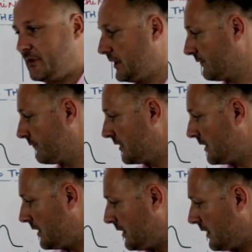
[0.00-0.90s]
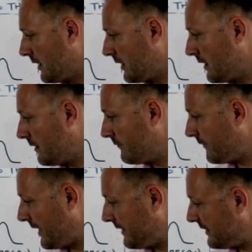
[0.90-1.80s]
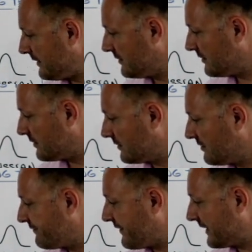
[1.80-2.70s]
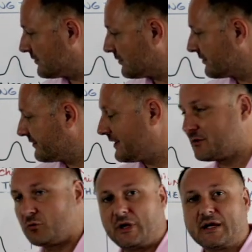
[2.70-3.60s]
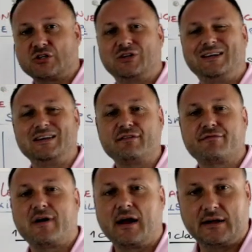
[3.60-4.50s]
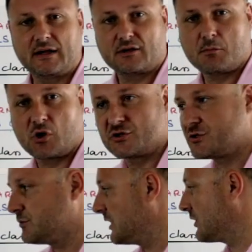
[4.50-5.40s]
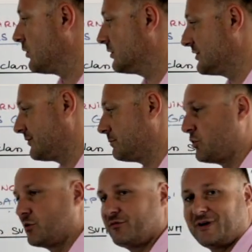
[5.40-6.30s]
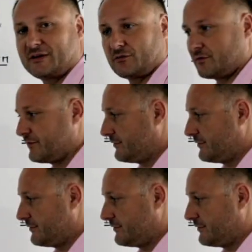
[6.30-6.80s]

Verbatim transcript: Yeah? And then the vectors that would actually define that margin, we call the support vectors.